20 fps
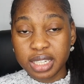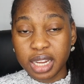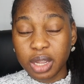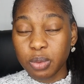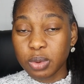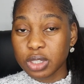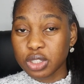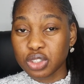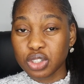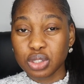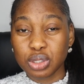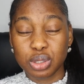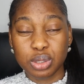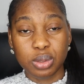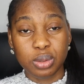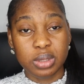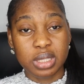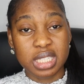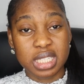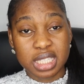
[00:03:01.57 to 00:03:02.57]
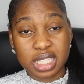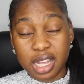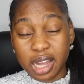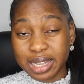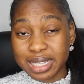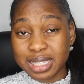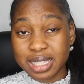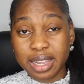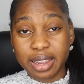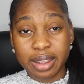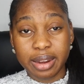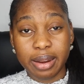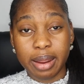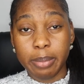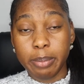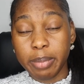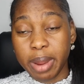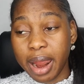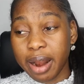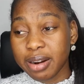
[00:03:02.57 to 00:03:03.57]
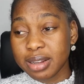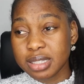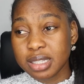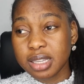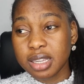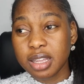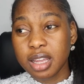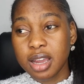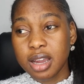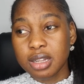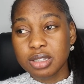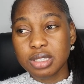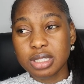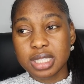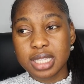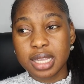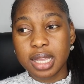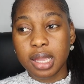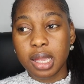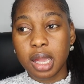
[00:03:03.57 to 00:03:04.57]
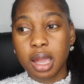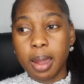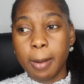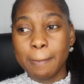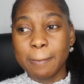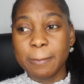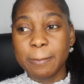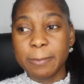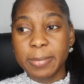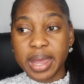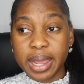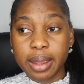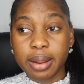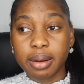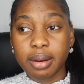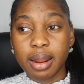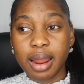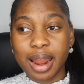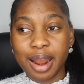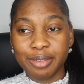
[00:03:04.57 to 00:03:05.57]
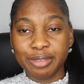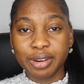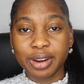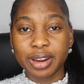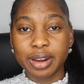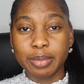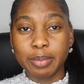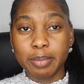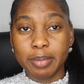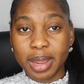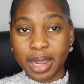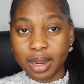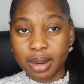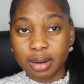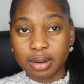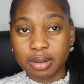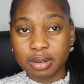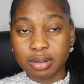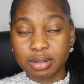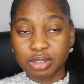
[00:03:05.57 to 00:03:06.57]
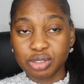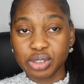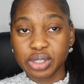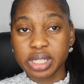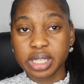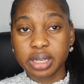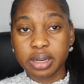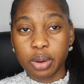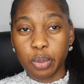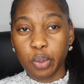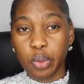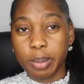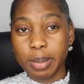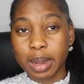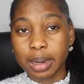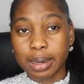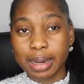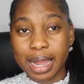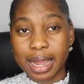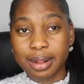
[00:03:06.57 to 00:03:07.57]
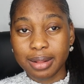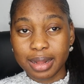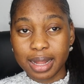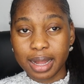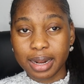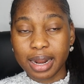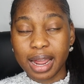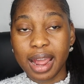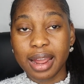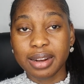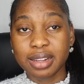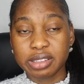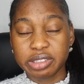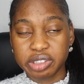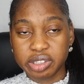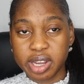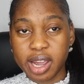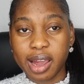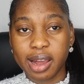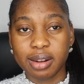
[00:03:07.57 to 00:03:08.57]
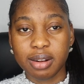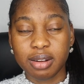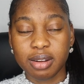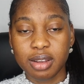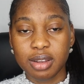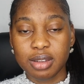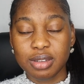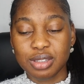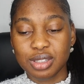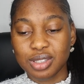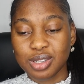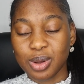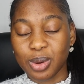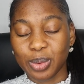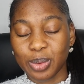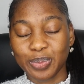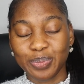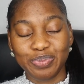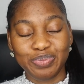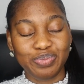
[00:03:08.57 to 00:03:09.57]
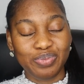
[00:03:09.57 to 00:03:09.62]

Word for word: it. It was just so disgusting and embarrassing to see men, African men, treating a woman like that and a child. So